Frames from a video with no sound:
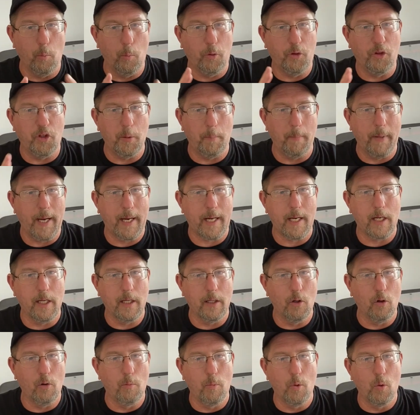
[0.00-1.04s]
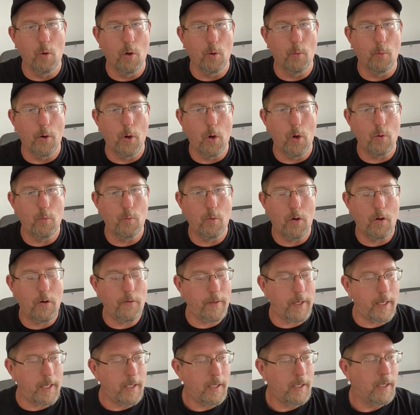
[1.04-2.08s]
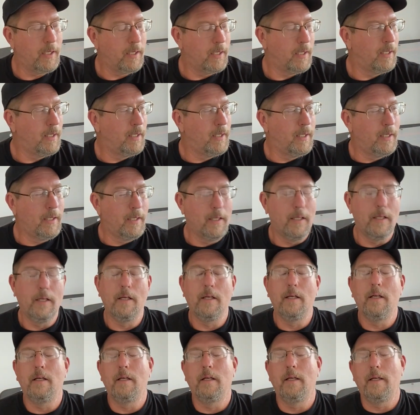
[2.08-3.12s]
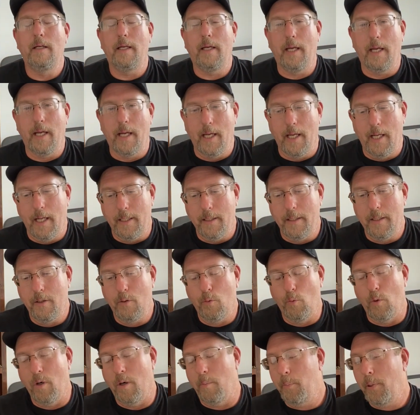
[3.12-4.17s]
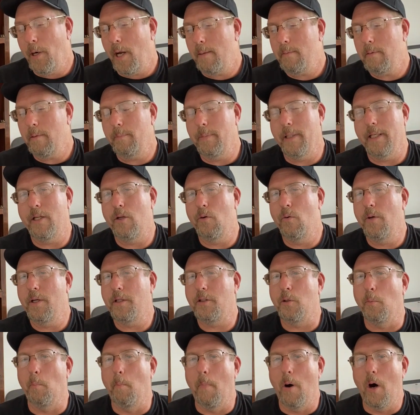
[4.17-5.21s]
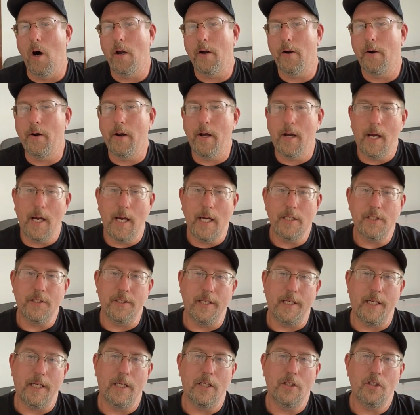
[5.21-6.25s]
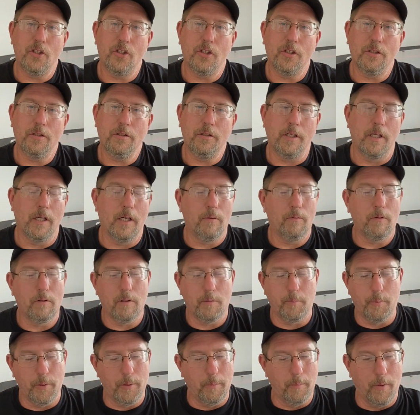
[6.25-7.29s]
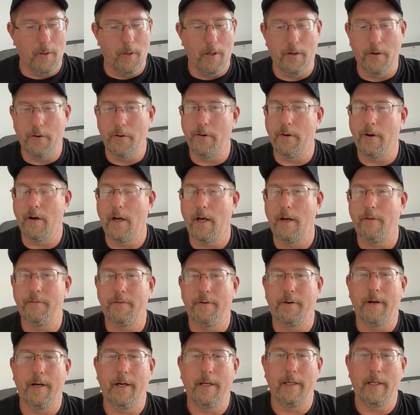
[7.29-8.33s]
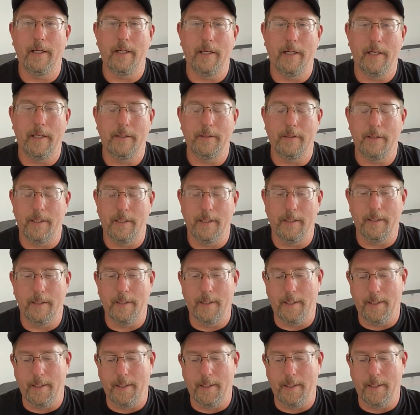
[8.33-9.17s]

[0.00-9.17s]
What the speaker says: to make it a little more roadworthy. And we're probably going to modernize the engine. You know, we're going to put a modern drivetrain in it. And